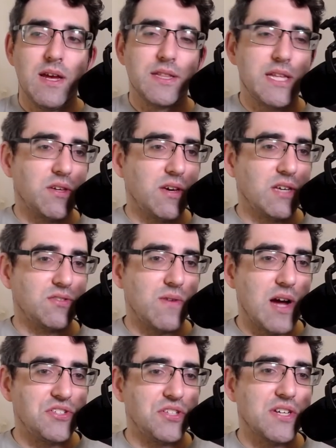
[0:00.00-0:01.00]
Thank you guys for
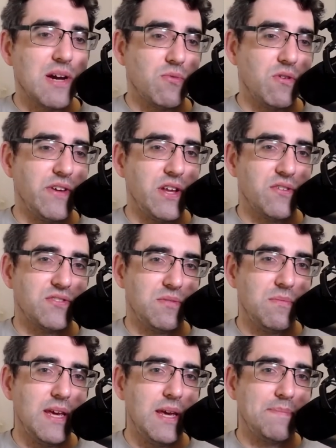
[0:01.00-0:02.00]
watching. To get more videos from
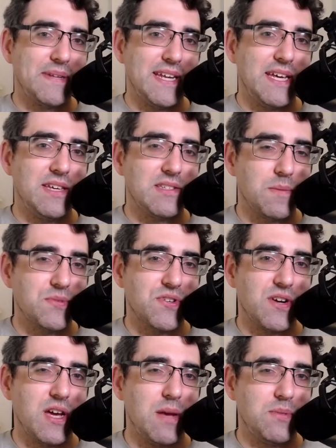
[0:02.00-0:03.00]
me, please
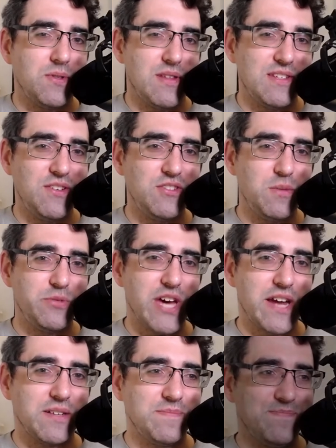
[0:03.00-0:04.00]
subscribe to this YouTube
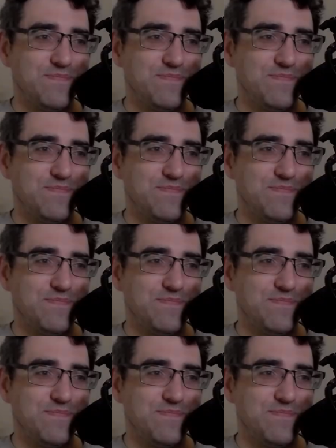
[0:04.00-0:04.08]
channel.